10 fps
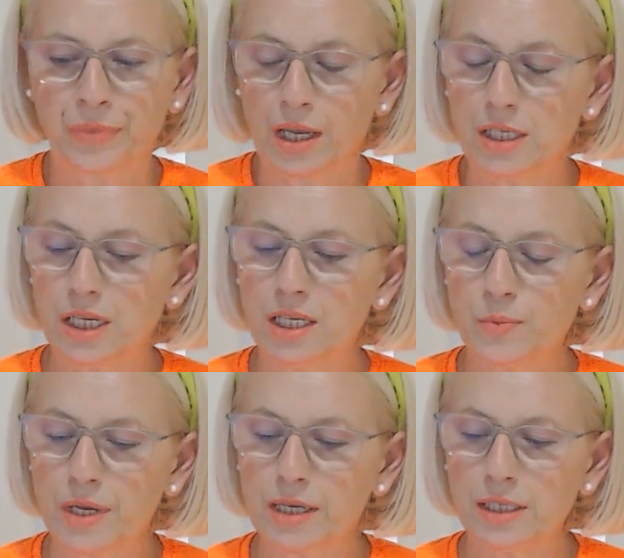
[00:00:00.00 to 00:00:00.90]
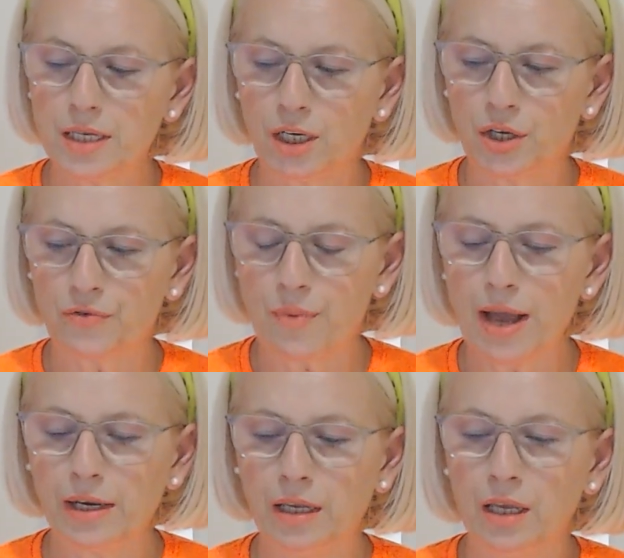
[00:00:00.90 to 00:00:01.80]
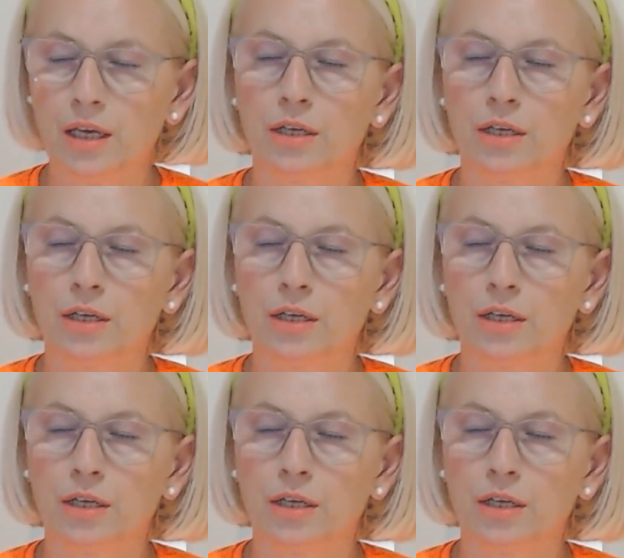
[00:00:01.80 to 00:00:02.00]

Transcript: since we can see a lot of money,